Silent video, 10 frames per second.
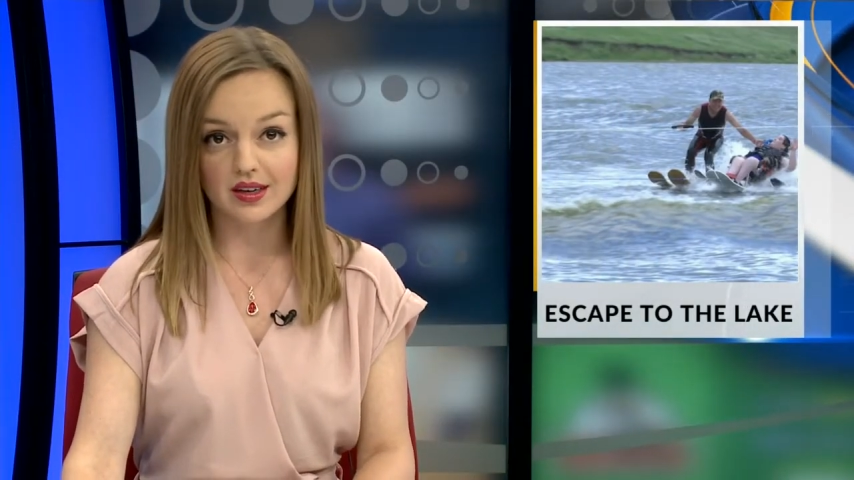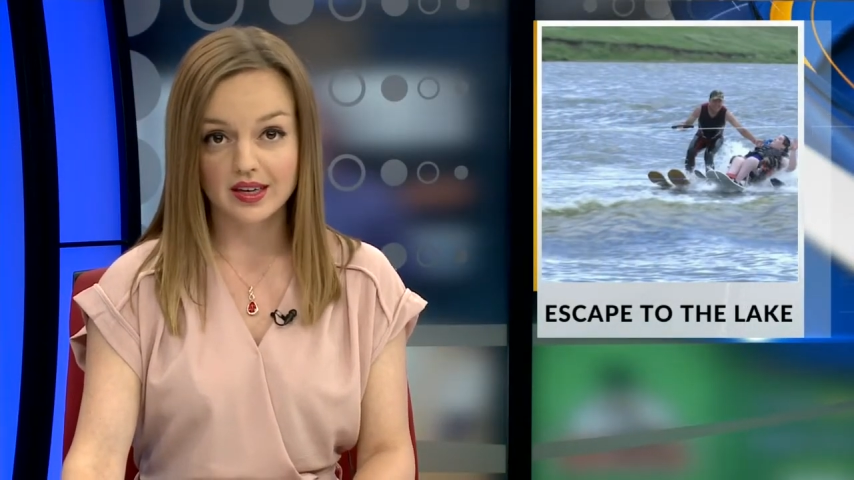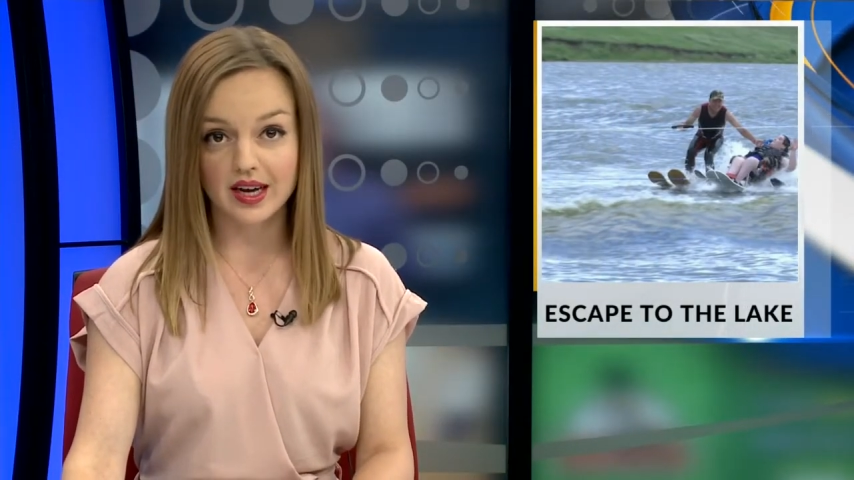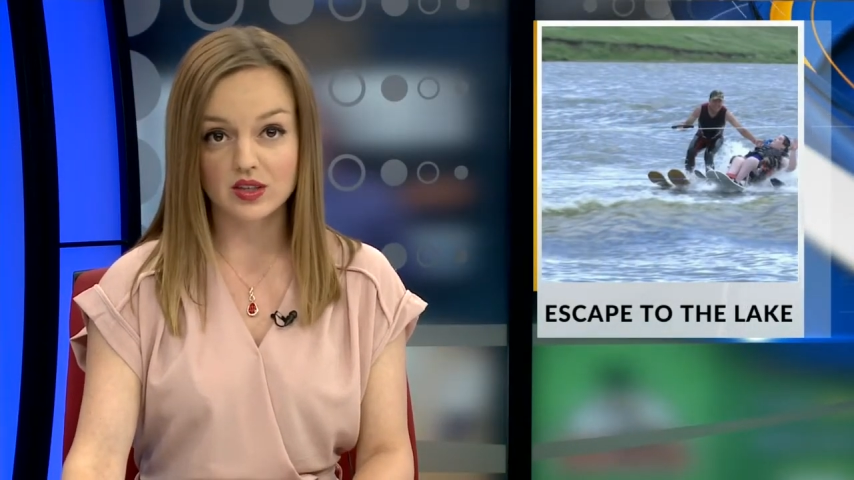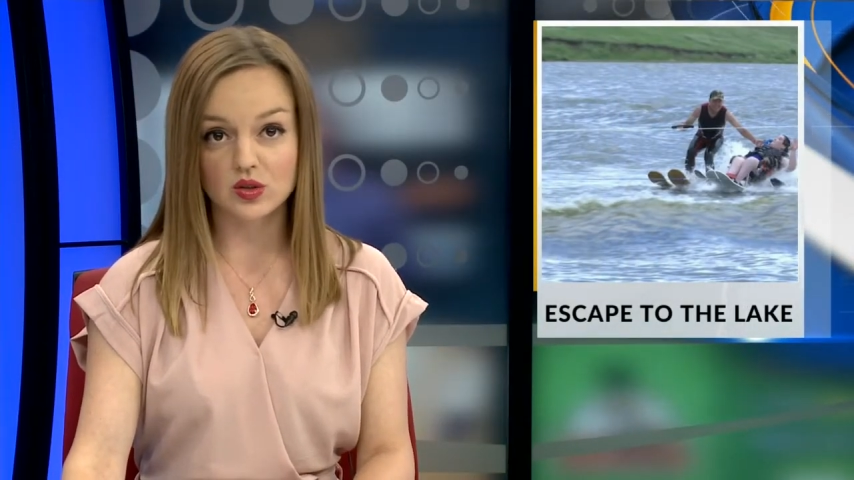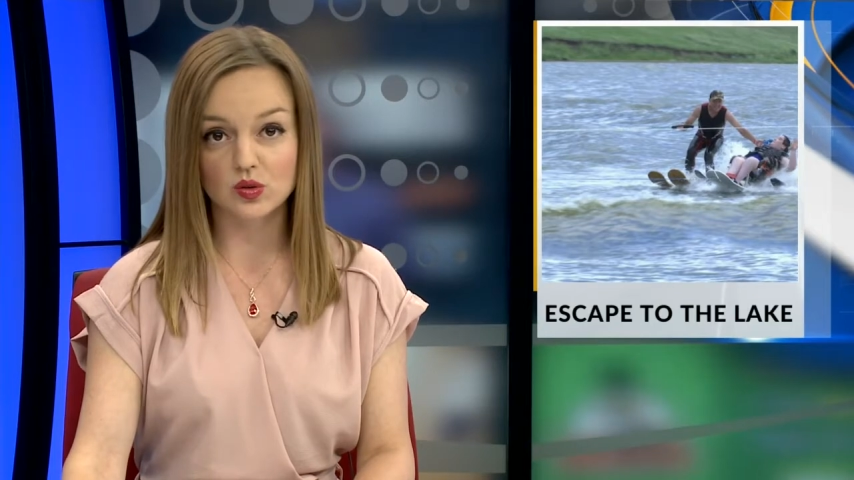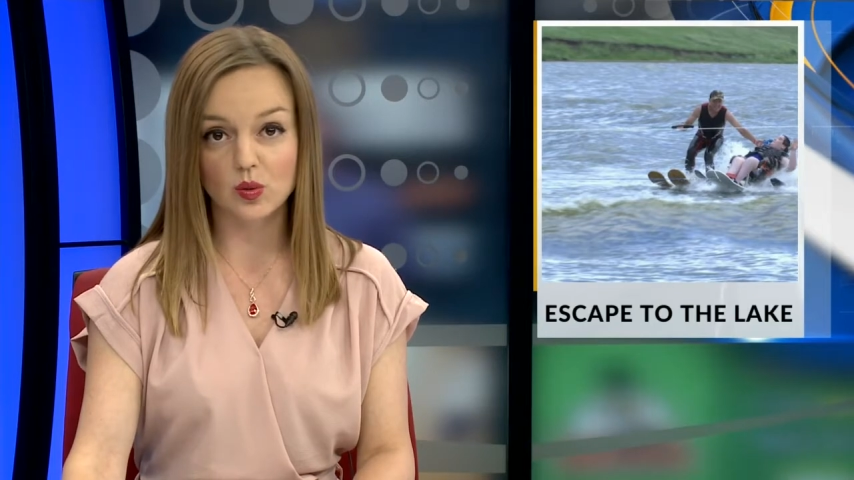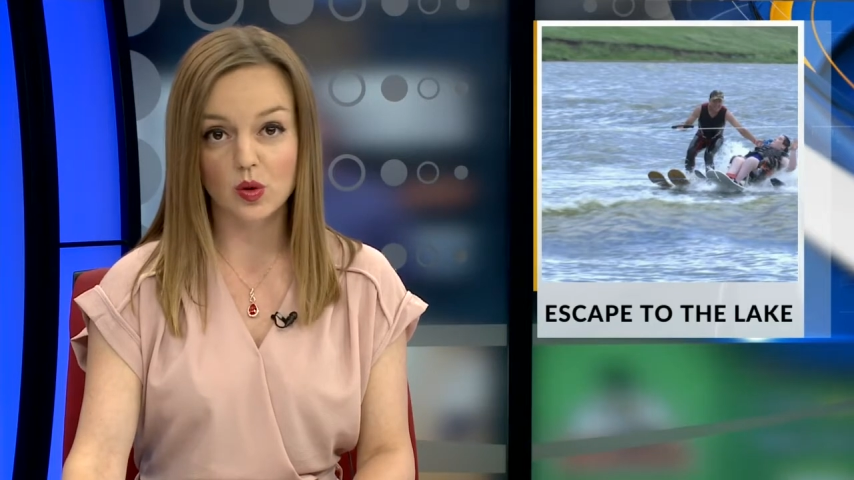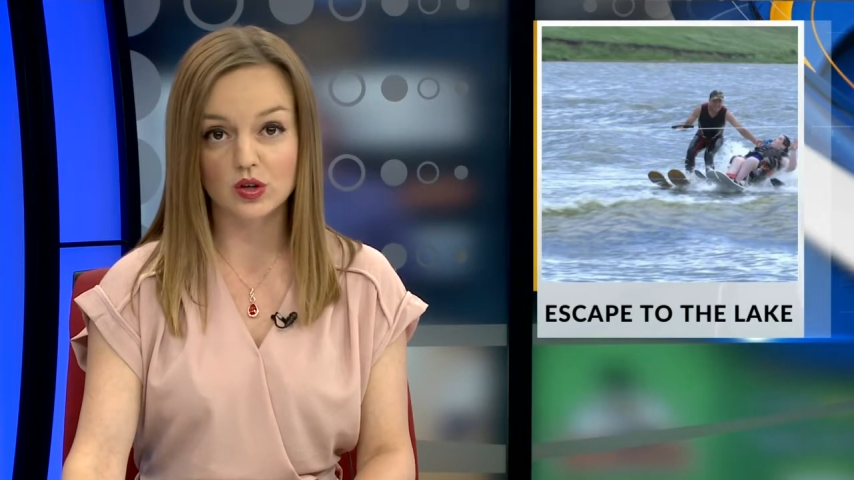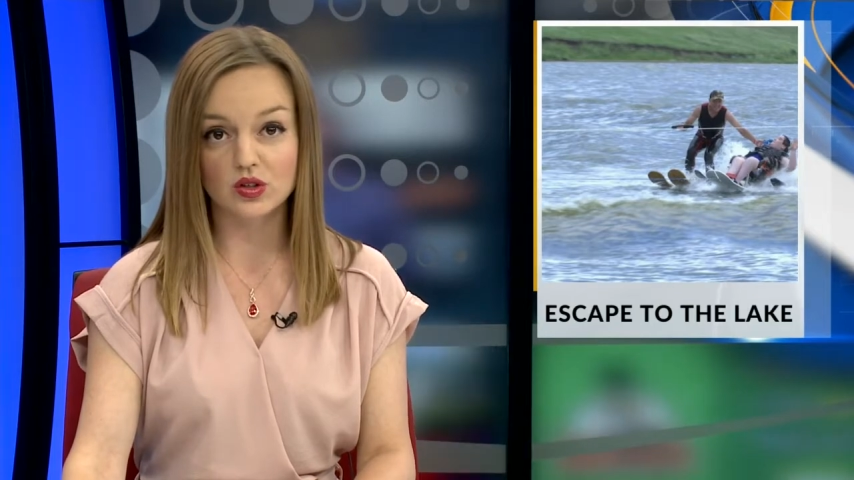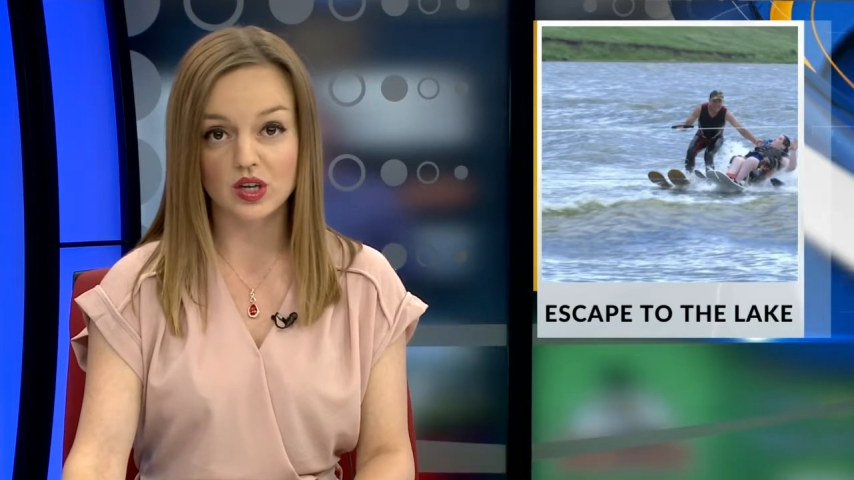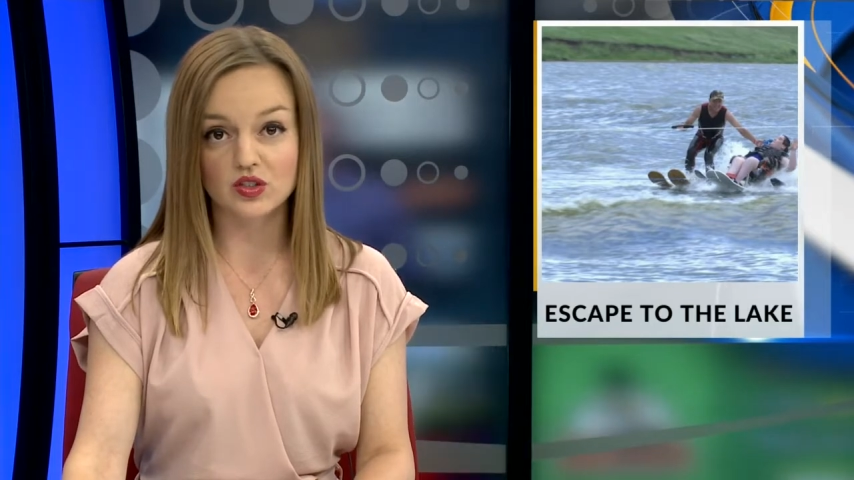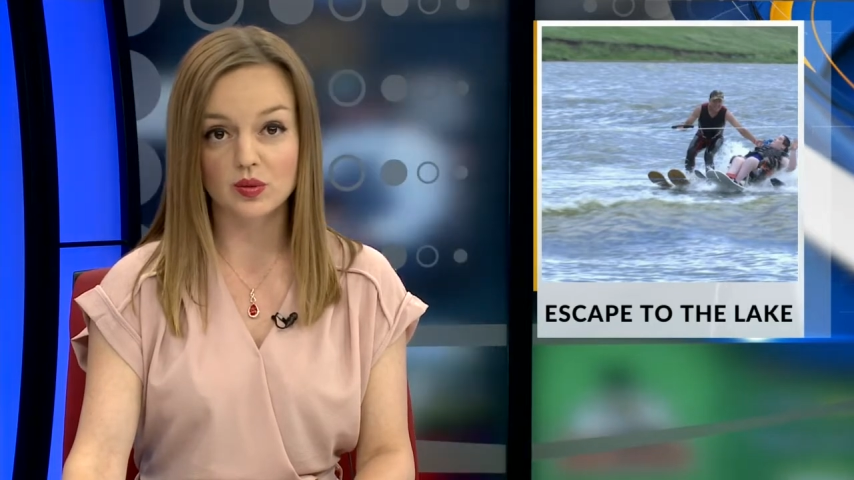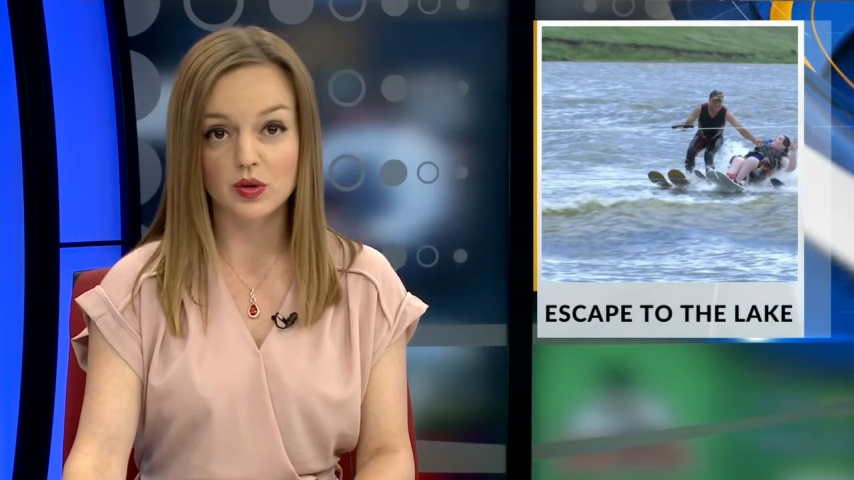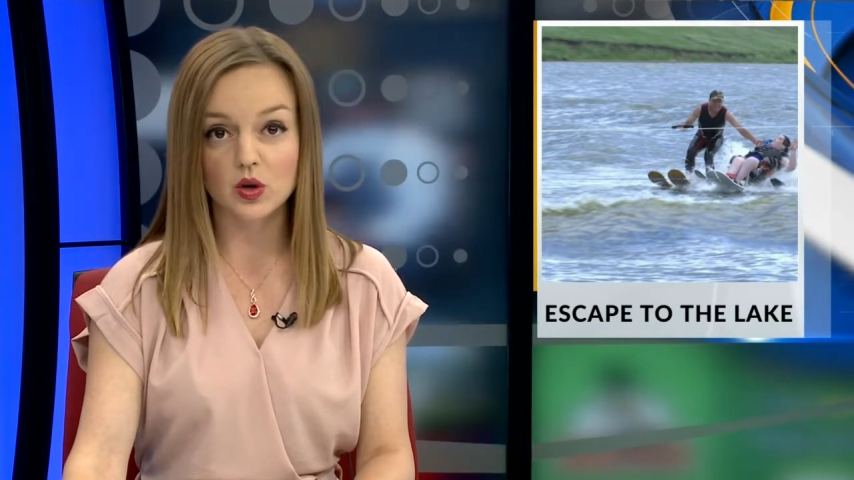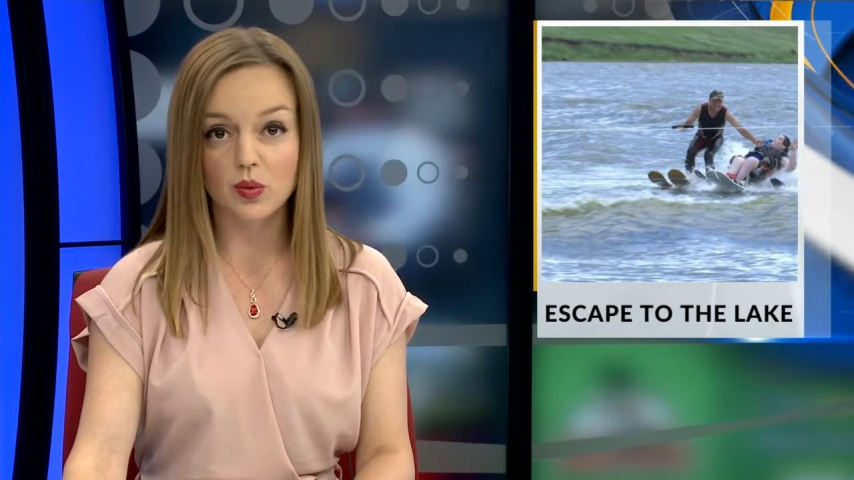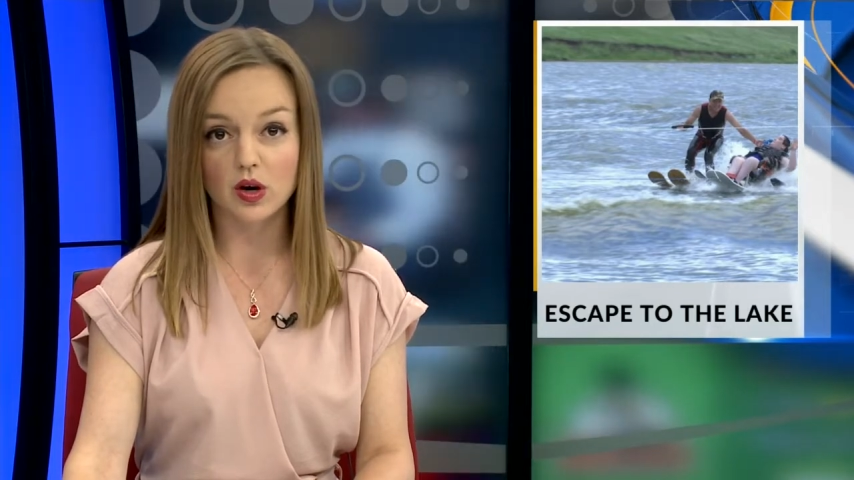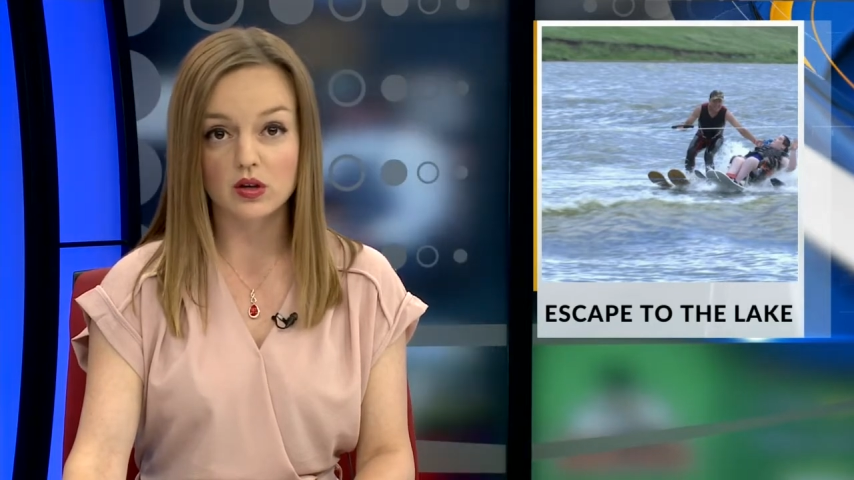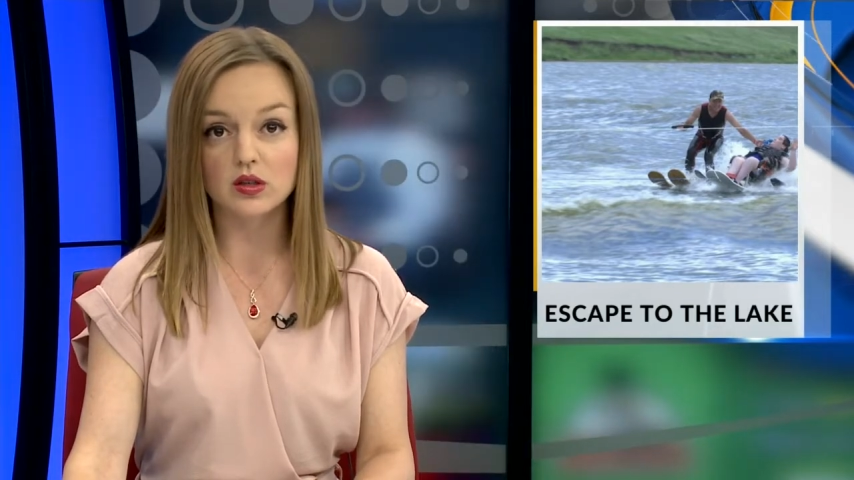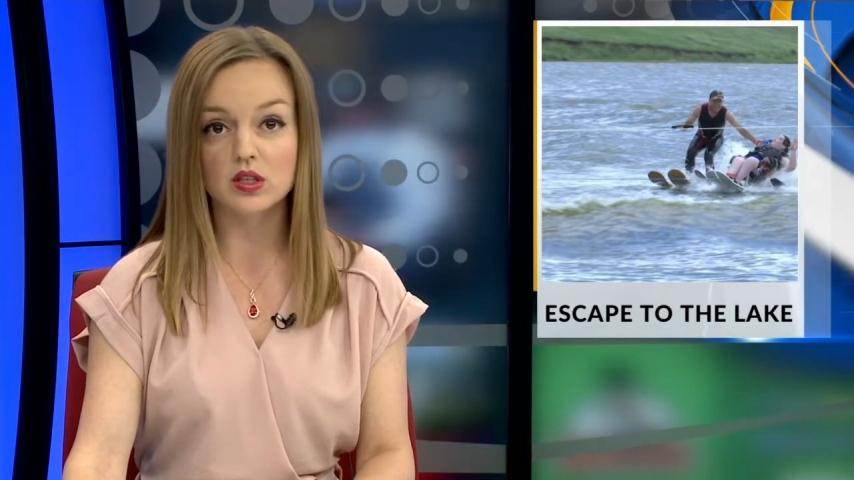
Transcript: KX News reporter Sanji Milburn